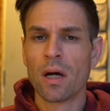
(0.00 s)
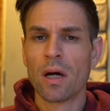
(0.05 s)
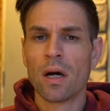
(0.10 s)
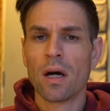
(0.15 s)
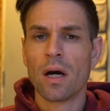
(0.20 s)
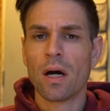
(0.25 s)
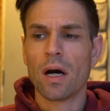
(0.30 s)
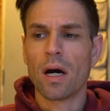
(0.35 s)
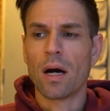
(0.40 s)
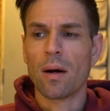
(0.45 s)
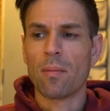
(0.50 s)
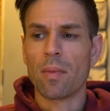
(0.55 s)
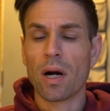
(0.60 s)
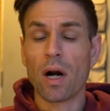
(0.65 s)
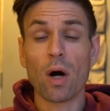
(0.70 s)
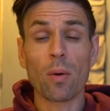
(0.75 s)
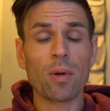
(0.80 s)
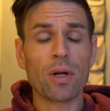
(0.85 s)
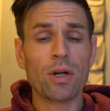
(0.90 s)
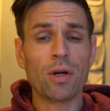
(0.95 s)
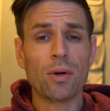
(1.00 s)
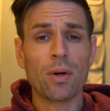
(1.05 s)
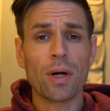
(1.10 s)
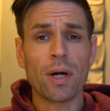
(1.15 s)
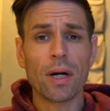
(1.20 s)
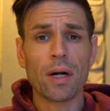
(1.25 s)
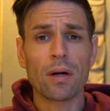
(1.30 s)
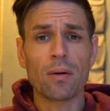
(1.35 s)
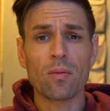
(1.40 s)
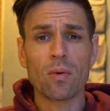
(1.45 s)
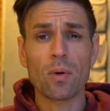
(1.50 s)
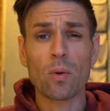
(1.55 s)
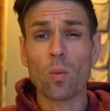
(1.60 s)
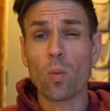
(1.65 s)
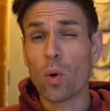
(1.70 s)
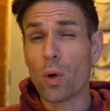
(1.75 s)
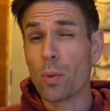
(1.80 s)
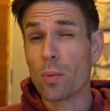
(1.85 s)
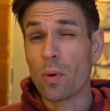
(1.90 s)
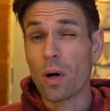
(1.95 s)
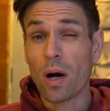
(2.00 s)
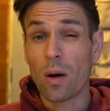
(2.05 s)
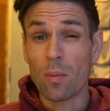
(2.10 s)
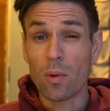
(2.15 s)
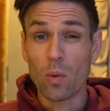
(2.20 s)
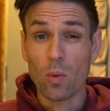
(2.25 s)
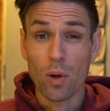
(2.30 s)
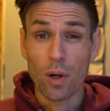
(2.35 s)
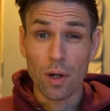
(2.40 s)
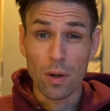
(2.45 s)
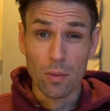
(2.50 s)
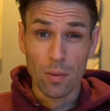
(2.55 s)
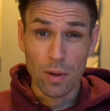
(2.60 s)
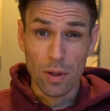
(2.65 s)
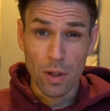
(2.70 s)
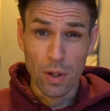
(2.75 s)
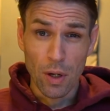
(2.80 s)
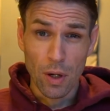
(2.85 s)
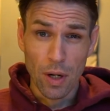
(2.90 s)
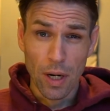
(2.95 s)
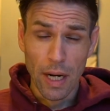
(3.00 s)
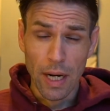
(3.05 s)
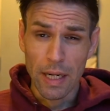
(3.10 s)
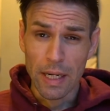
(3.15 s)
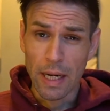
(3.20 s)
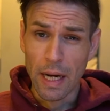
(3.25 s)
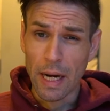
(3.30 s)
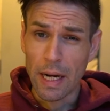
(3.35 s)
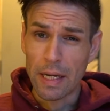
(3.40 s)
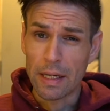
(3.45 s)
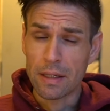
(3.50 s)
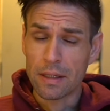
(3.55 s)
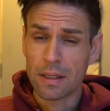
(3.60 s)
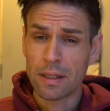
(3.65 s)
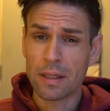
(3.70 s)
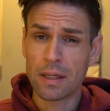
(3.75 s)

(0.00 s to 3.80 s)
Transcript: But I'll be working with her at night,